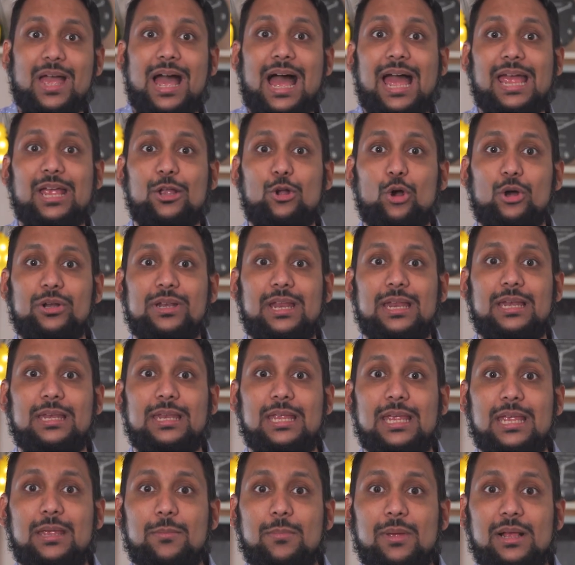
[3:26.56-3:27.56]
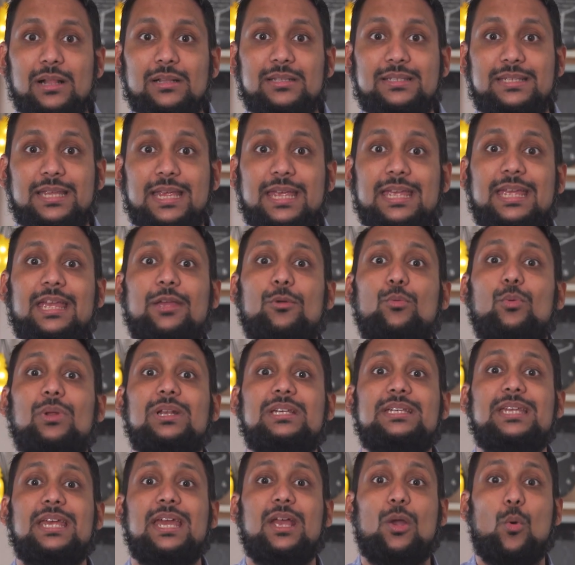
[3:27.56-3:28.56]
I got an email saying it
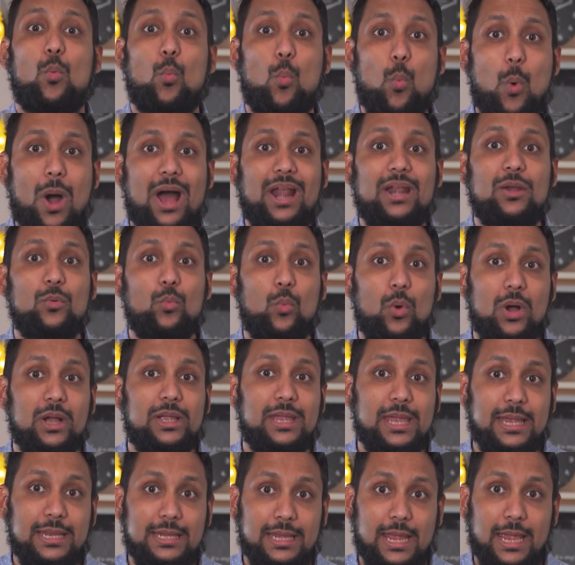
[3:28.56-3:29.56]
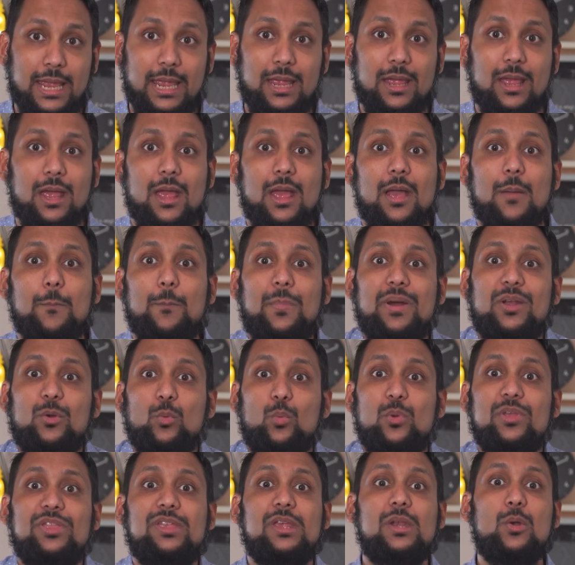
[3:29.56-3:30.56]
will take 1 working day, but
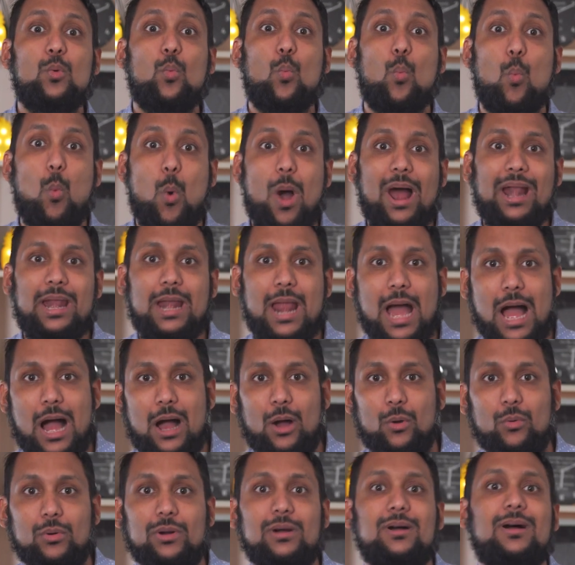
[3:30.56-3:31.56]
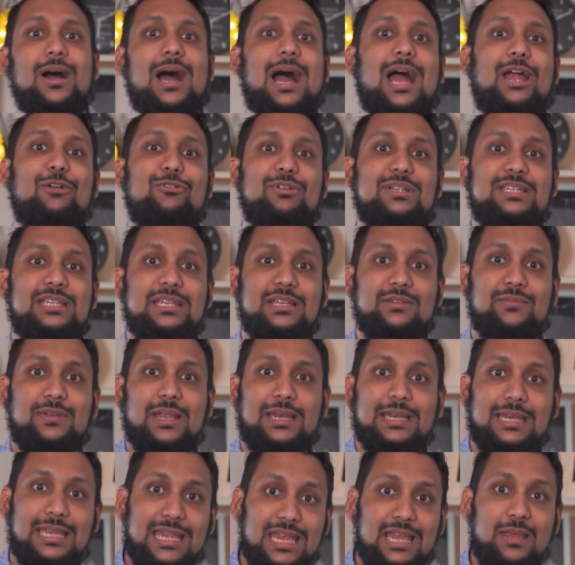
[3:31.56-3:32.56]
within 1 hour, I received
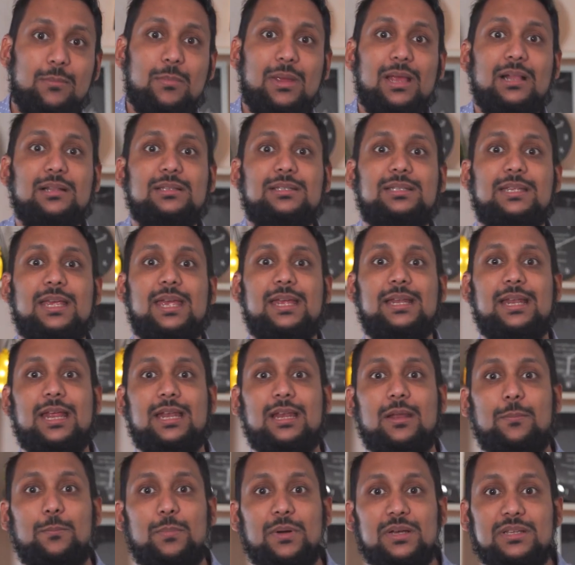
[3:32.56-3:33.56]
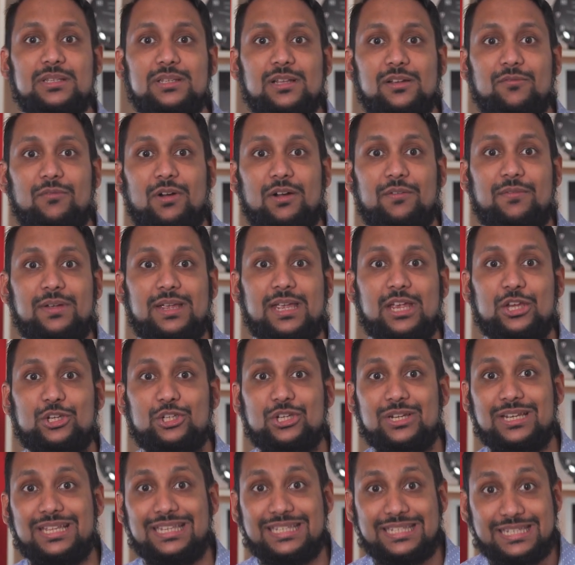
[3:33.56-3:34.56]
an email saying that the personal
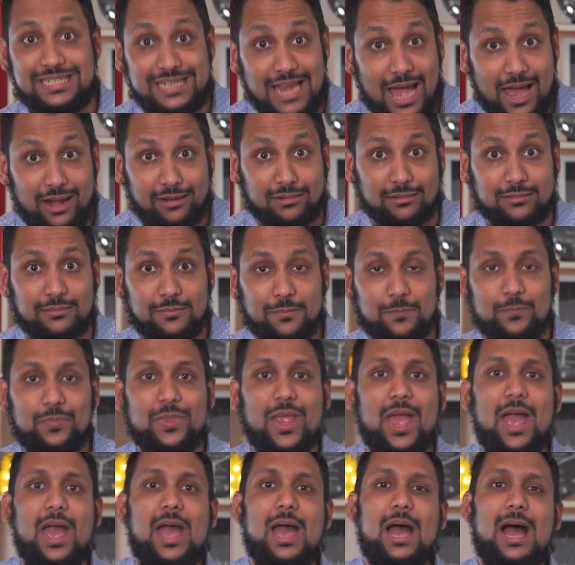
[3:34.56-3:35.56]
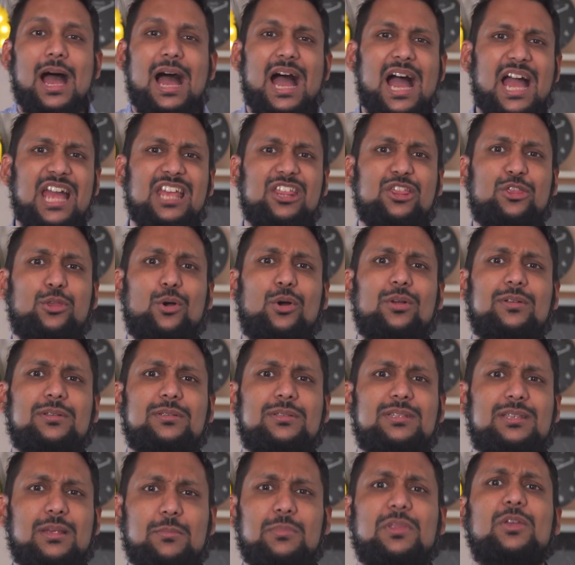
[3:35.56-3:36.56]
verification is done. I thought
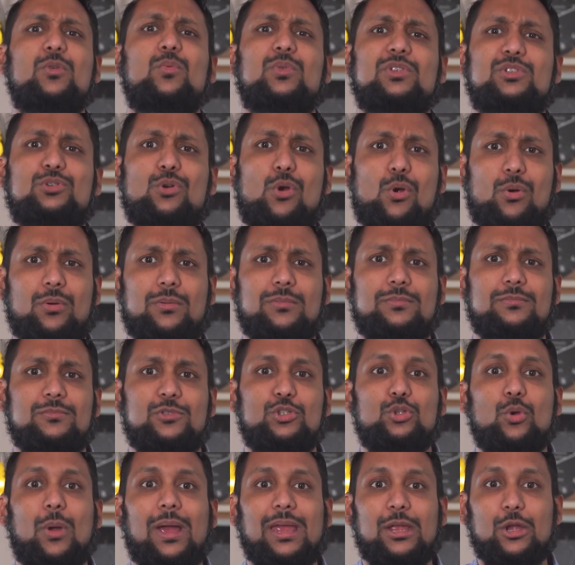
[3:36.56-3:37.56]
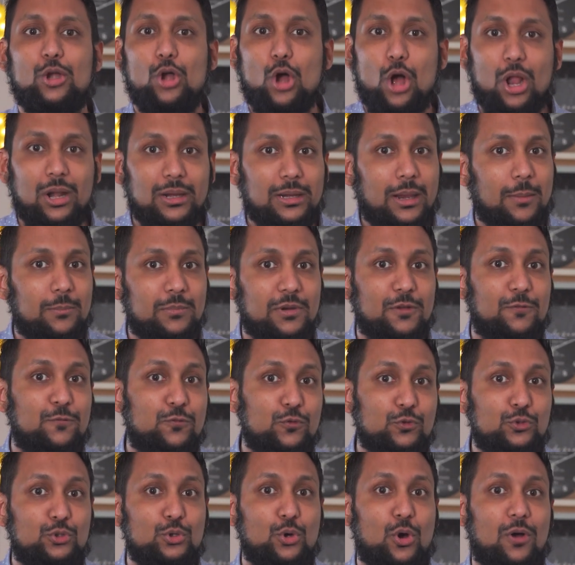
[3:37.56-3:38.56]
something was wrong, so I called up the
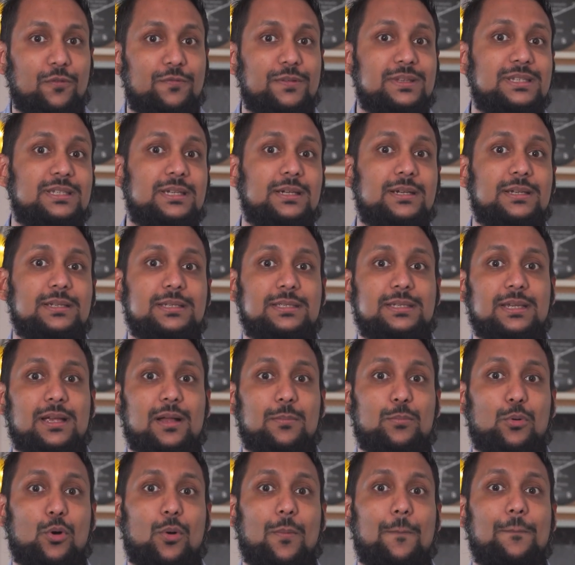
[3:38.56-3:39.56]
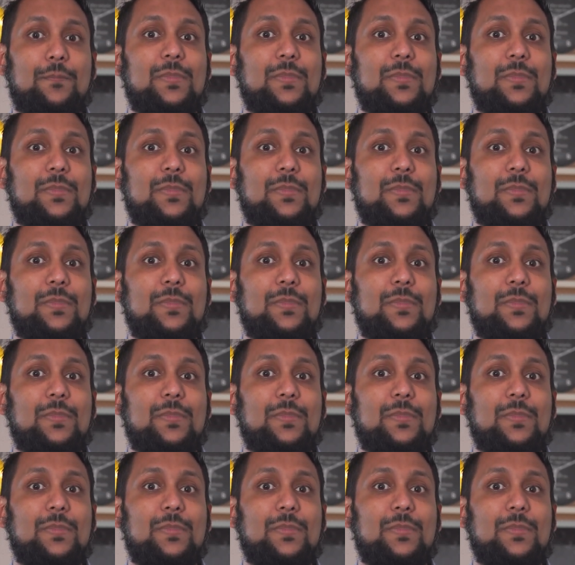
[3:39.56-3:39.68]
Futu office here in Singapore.